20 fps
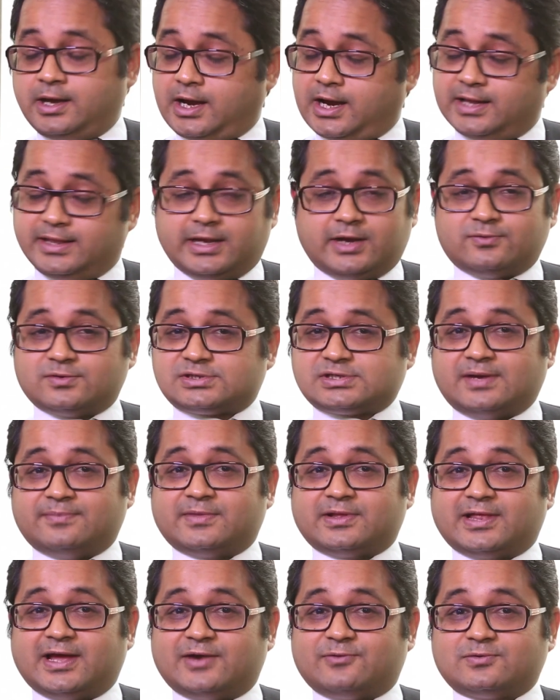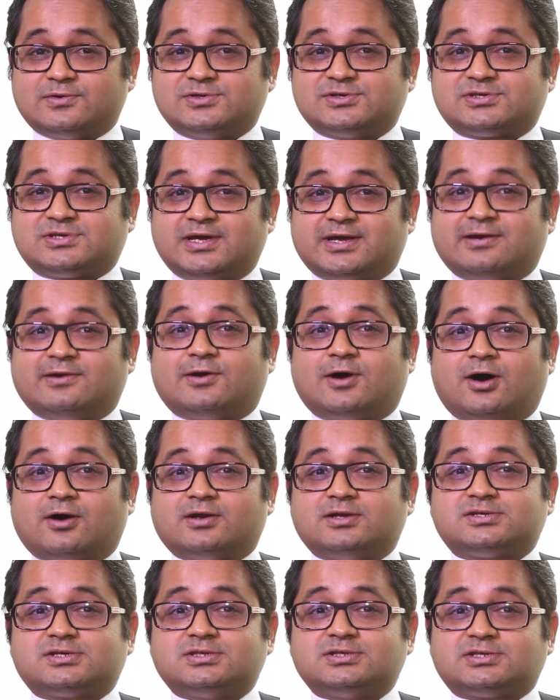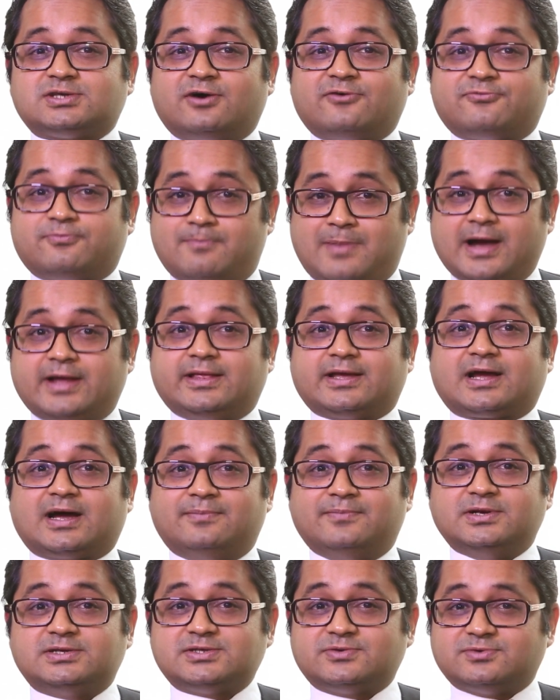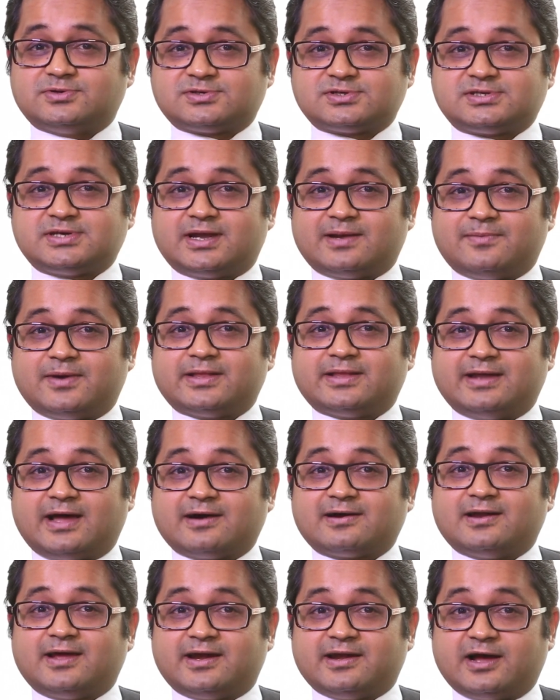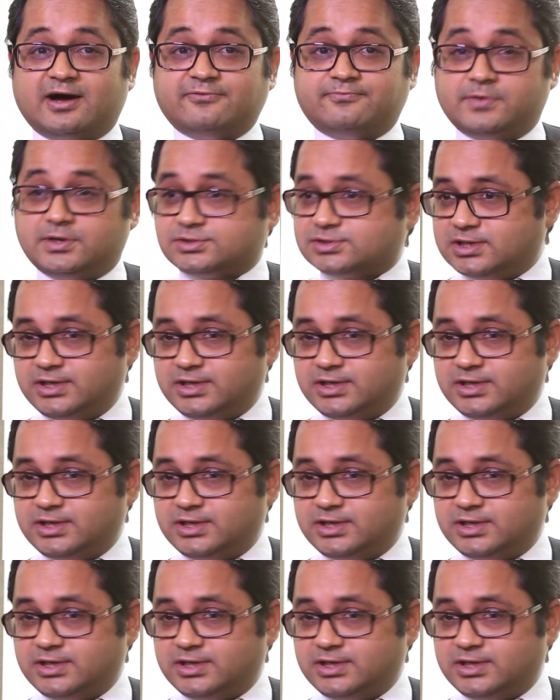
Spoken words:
And that was something that was taken cognizance of by the committee which was set up by the Nagaland government.